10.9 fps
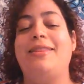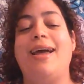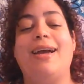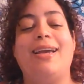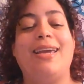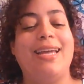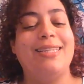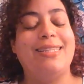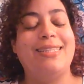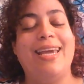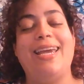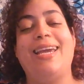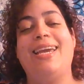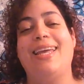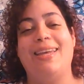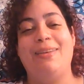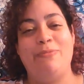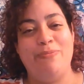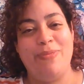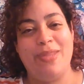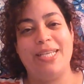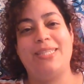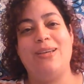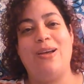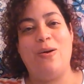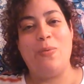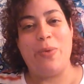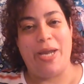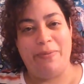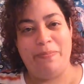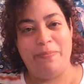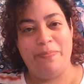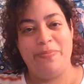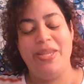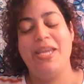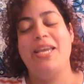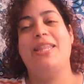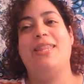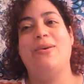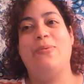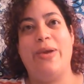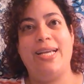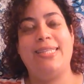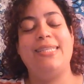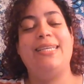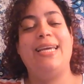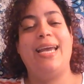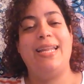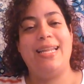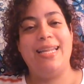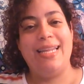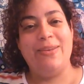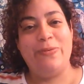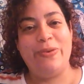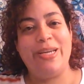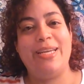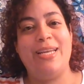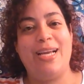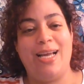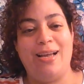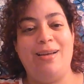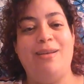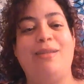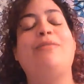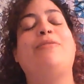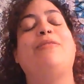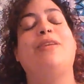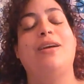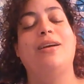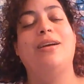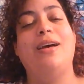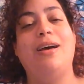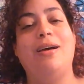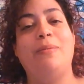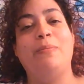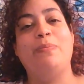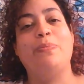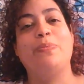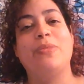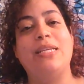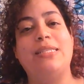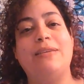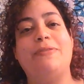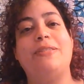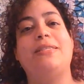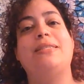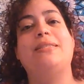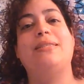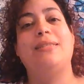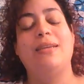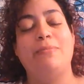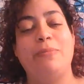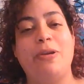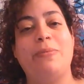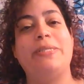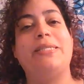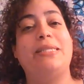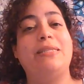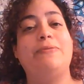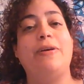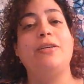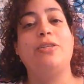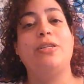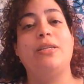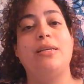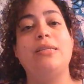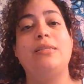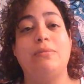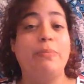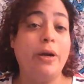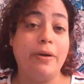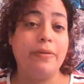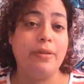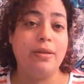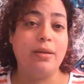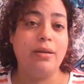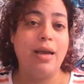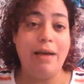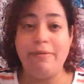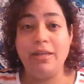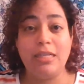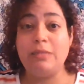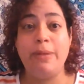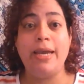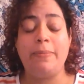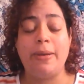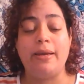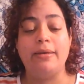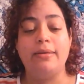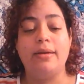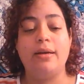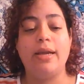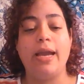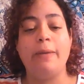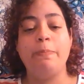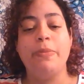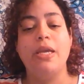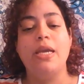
that can take this away. The way to get rid of symphysis pubis dysfunction is birth, having this baby, okay?